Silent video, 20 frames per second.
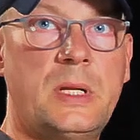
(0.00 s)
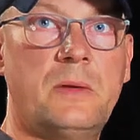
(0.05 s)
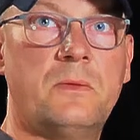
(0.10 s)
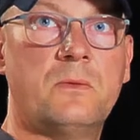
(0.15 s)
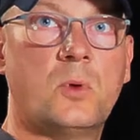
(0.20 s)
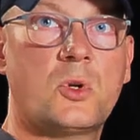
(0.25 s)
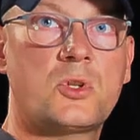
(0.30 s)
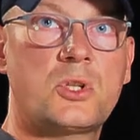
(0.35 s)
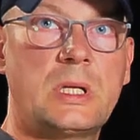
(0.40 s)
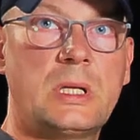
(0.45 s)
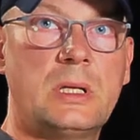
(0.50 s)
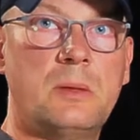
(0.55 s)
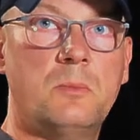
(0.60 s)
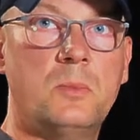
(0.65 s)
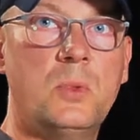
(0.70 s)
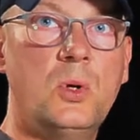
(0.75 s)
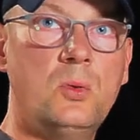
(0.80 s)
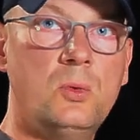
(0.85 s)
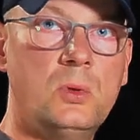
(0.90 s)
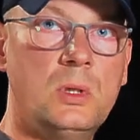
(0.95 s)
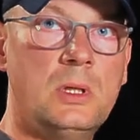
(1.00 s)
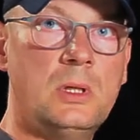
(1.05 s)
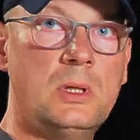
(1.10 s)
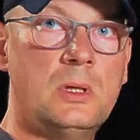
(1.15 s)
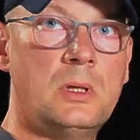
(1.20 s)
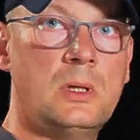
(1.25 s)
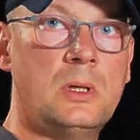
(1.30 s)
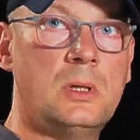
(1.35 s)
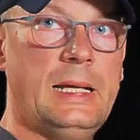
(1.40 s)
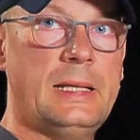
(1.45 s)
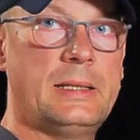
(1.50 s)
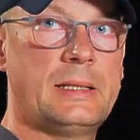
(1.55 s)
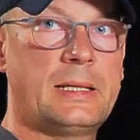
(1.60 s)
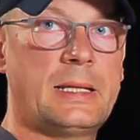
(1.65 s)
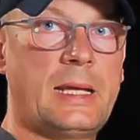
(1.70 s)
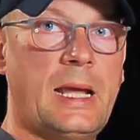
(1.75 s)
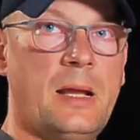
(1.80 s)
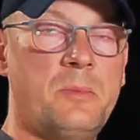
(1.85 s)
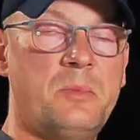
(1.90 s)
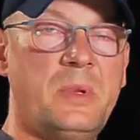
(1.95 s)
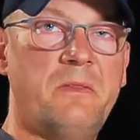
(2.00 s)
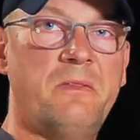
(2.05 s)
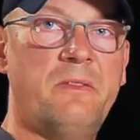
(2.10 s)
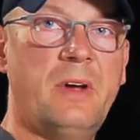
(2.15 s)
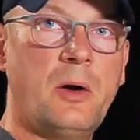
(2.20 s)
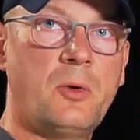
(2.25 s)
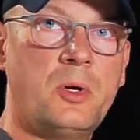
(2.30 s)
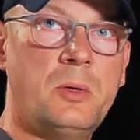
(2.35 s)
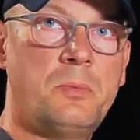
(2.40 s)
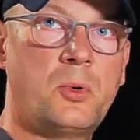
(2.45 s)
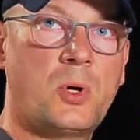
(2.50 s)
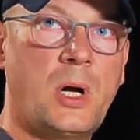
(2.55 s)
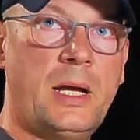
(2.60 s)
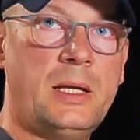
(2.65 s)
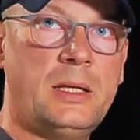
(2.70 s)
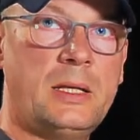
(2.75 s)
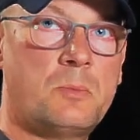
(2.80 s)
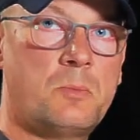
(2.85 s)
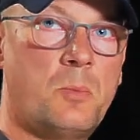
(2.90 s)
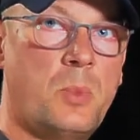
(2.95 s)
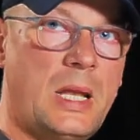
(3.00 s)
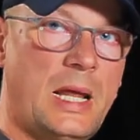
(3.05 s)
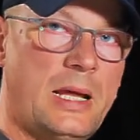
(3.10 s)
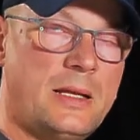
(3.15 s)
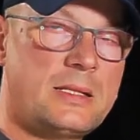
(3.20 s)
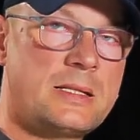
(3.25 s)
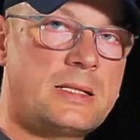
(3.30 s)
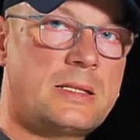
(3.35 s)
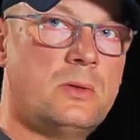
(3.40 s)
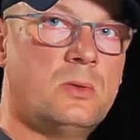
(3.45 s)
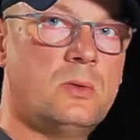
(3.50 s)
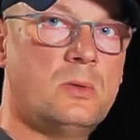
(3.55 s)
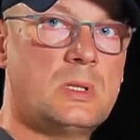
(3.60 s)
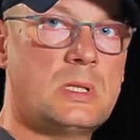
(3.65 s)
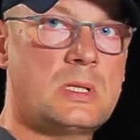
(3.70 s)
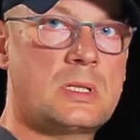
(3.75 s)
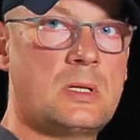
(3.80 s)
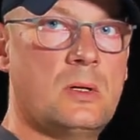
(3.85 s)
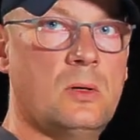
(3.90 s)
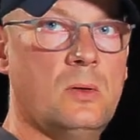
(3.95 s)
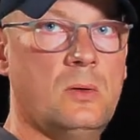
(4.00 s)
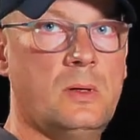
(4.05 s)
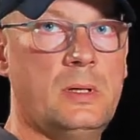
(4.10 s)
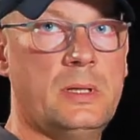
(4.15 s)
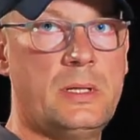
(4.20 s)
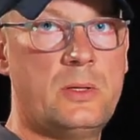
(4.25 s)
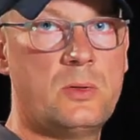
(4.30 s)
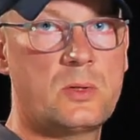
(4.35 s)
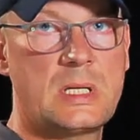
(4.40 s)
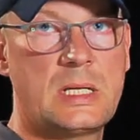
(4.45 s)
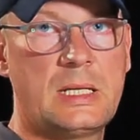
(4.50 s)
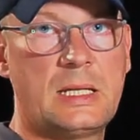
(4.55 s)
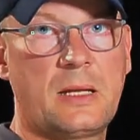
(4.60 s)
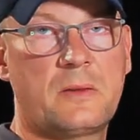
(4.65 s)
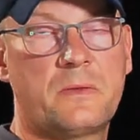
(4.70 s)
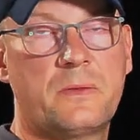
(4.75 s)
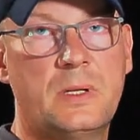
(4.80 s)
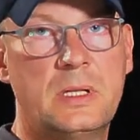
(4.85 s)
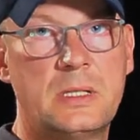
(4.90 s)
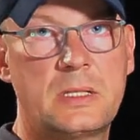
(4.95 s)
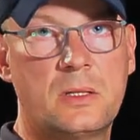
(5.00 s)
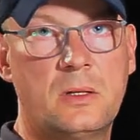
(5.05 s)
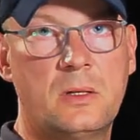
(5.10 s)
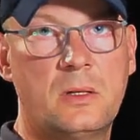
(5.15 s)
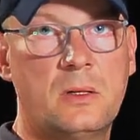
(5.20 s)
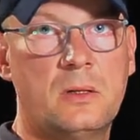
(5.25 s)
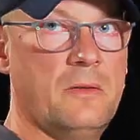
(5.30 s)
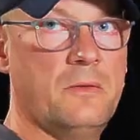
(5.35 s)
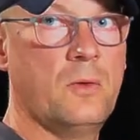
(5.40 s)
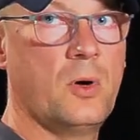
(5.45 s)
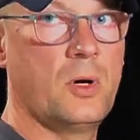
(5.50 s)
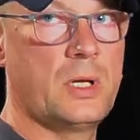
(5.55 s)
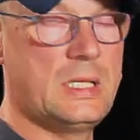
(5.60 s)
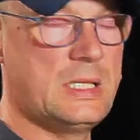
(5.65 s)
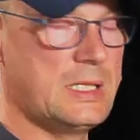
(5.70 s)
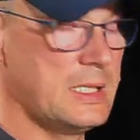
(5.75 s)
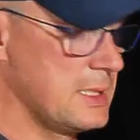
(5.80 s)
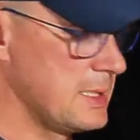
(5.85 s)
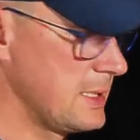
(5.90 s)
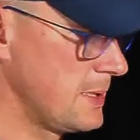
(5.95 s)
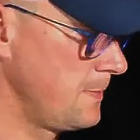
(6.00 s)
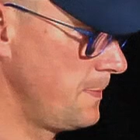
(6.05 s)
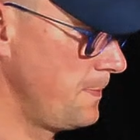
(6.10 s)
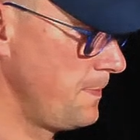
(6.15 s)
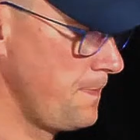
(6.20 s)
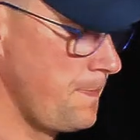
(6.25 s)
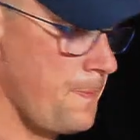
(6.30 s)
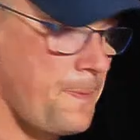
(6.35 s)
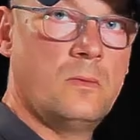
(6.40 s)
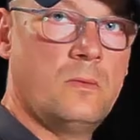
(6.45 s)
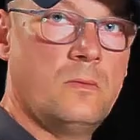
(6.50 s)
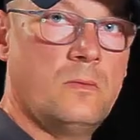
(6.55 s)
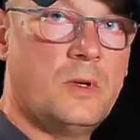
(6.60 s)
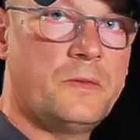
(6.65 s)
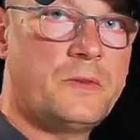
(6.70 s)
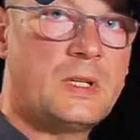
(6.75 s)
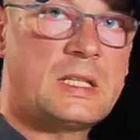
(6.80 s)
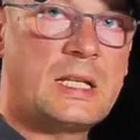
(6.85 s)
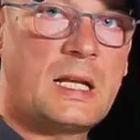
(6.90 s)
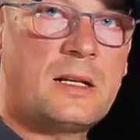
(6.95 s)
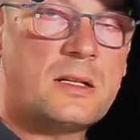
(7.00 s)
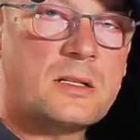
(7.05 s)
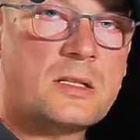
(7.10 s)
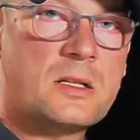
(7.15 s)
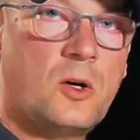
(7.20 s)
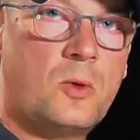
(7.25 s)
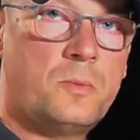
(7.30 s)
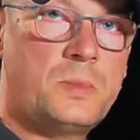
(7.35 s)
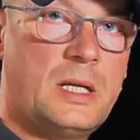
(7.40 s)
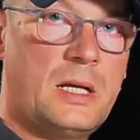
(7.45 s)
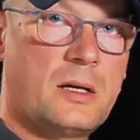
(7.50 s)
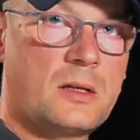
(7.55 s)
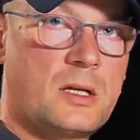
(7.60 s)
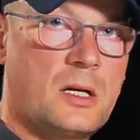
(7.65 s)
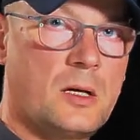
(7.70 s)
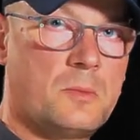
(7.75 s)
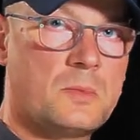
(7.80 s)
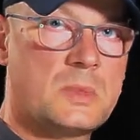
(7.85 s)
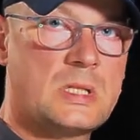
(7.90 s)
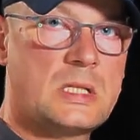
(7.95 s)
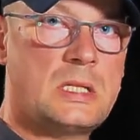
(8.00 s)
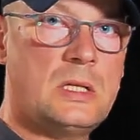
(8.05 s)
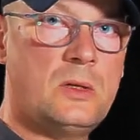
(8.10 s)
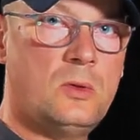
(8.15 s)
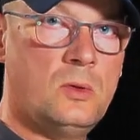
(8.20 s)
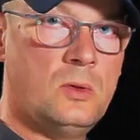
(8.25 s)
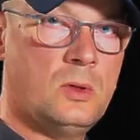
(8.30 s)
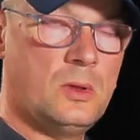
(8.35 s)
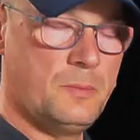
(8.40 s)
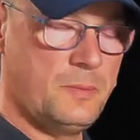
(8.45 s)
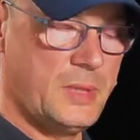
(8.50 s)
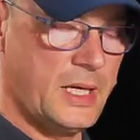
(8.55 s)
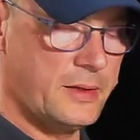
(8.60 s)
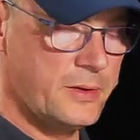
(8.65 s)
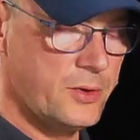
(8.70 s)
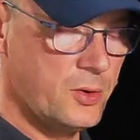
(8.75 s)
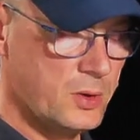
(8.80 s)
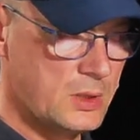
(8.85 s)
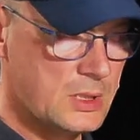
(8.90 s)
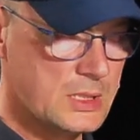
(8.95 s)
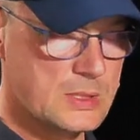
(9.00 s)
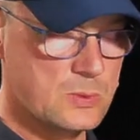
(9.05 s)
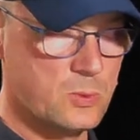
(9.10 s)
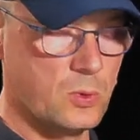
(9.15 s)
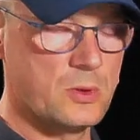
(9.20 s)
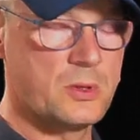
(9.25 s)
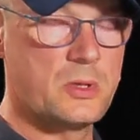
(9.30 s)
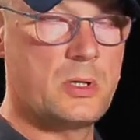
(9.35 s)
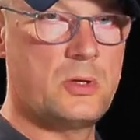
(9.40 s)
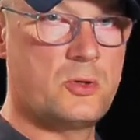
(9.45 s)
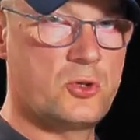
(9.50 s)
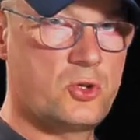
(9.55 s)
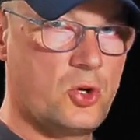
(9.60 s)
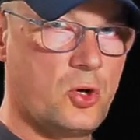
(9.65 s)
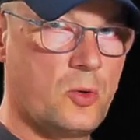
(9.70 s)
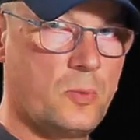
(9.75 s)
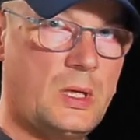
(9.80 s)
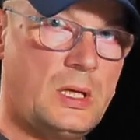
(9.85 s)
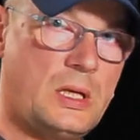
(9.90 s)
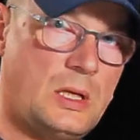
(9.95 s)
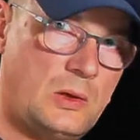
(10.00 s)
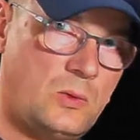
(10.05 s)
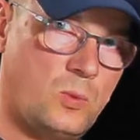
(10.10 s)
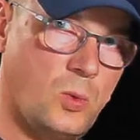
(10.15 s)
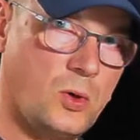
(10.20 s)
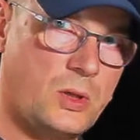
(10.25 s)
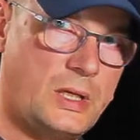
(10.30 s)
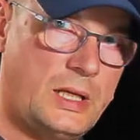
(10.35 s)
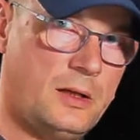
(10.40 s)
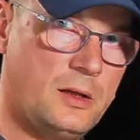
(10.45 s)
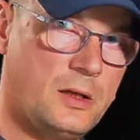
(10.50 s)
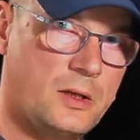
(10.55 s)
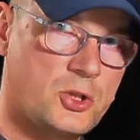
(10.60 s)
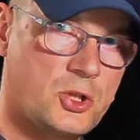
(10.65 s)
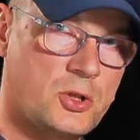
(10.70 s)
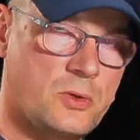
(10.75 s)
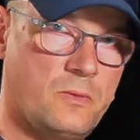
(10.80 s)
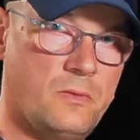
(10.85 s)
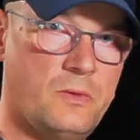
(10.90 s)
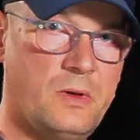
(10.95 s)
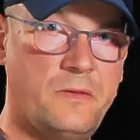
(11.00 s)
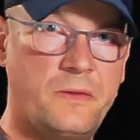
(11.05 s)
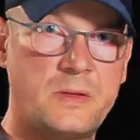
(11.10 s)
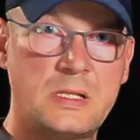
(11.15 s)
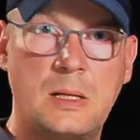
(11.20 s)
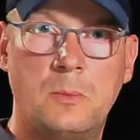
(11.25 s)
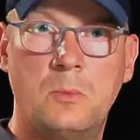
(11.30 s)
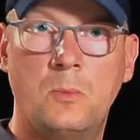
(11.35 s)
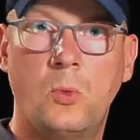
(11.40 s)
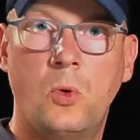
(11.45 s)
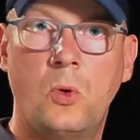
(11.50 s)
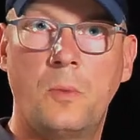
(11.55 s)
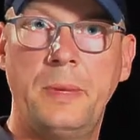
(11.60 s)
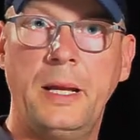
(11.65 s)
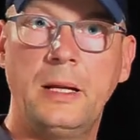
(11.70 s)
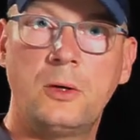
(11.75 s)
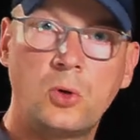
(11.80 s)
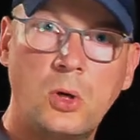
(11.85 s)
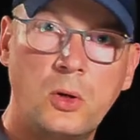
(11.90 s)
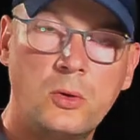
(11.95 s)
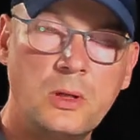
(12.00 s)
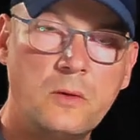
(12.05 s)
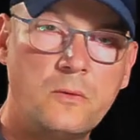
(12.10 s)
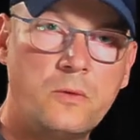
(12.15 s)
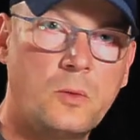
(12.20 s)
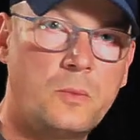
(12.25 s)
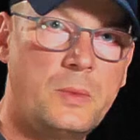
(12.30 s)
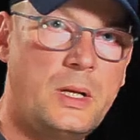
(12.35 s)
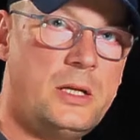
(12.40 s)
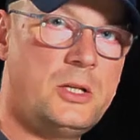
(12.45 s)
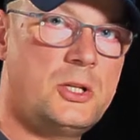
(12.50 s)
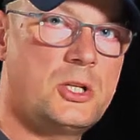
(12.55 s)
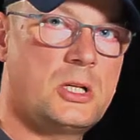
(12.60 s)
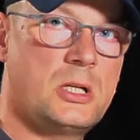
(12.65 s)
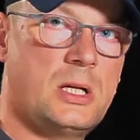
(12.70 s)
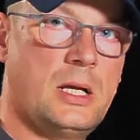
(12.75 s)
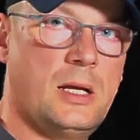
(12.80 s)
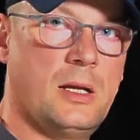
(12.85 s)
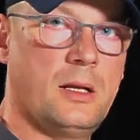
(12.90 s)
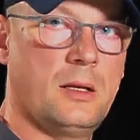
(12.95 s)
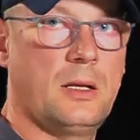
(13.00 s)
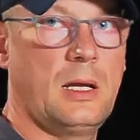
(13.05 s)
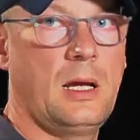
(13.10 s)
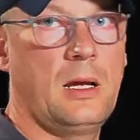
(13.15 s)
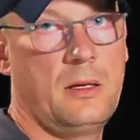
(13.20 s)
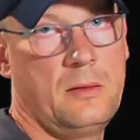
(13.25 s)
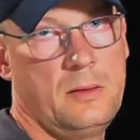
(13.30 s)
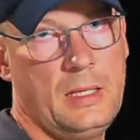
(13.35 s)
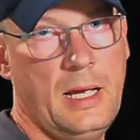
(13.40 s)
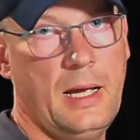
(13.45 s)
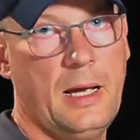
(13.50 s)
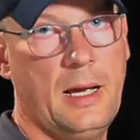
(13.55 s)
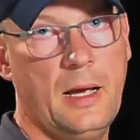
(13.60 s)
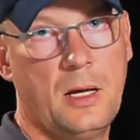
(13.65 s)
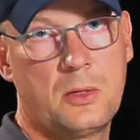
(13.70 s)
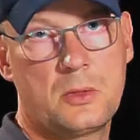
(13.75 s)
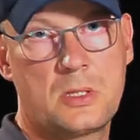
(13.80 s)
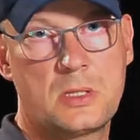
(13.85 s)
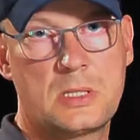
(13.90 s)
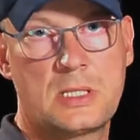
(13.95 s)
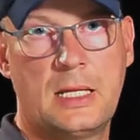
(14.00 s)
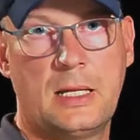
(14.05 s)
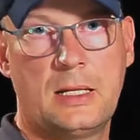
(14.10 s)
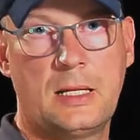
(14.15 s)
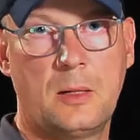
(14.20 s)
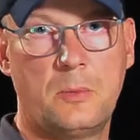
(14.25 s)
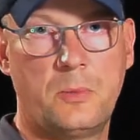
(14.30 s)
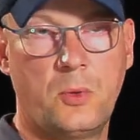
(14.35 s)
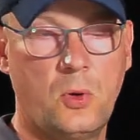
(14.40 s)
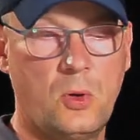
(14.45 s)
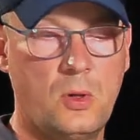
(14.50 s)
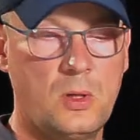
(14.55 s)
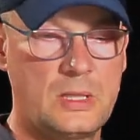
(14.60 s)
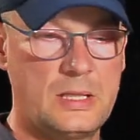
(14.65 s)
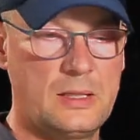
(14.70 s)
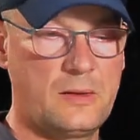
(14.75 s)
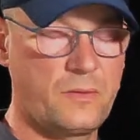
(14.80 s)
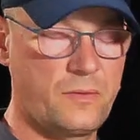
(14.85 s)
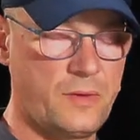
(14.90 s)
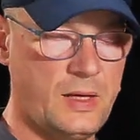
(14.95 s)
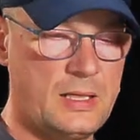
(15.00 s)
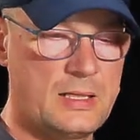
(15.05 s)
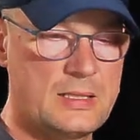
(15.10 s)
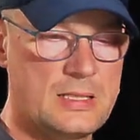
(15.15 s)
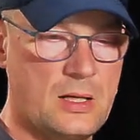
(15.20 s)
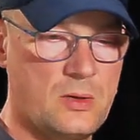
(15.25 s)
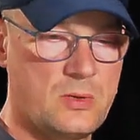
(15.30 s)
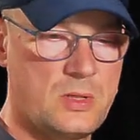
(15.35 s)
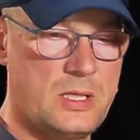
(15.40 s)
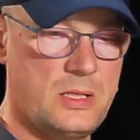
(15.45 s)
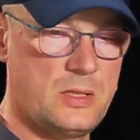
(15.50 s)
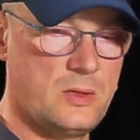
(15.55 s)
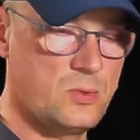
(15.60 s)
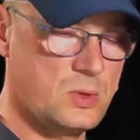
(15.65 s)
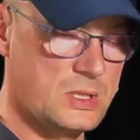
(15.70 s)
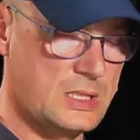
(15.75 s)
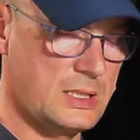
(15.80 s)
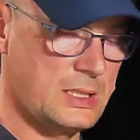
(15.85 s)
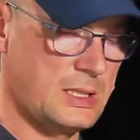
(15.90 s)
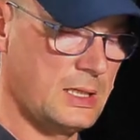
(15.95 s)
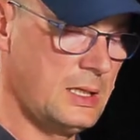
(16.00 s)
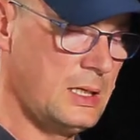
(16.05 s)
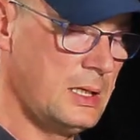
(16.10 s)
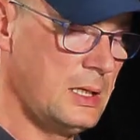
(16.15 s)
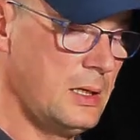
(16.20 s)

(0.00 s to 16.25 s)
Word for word: when watching the moon, it can be very bright, it blends you, so using that filter avoid this. With the telescope there come two manuals, one German and one English, with some more background information and yeah, how to set up all these things, how to use it.